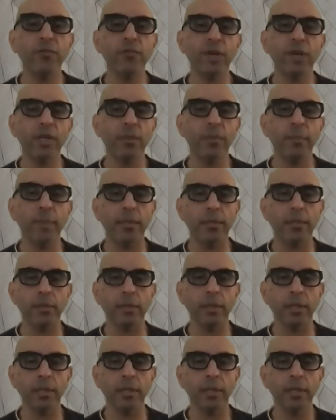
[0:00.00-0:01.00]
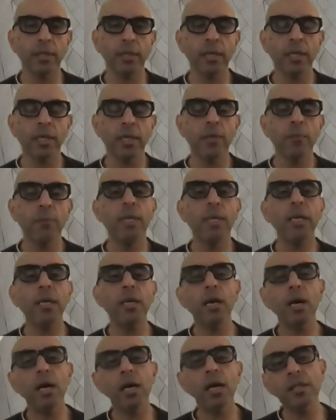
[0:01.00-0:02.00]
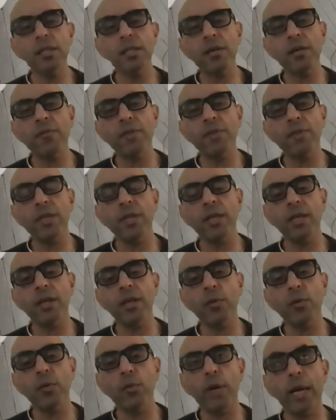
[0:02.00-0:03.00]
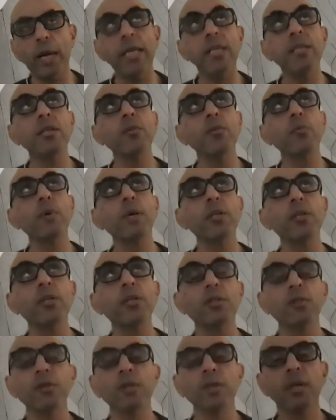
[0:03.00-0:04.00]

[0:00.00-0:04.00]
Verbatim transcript: fundamentally because of the ways in which